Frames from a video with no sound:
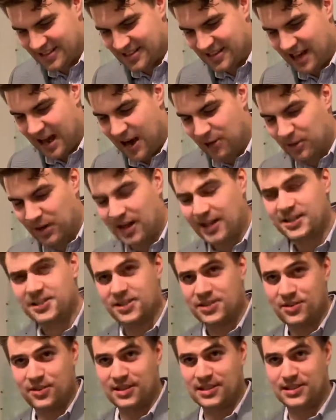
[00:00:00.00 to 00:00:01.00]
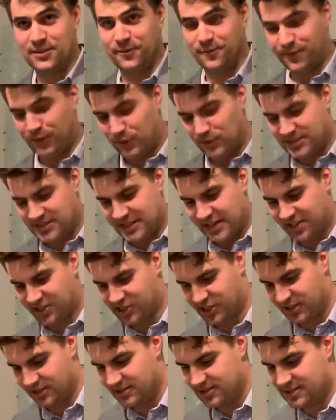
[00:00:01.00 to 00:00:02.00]
I would like to do this in four
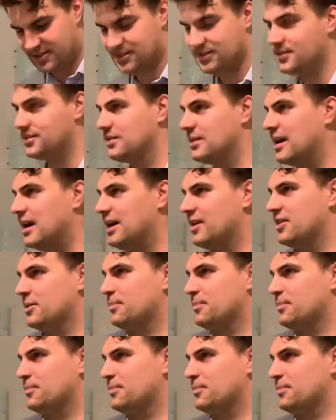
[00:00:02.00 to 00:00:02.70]
sections: the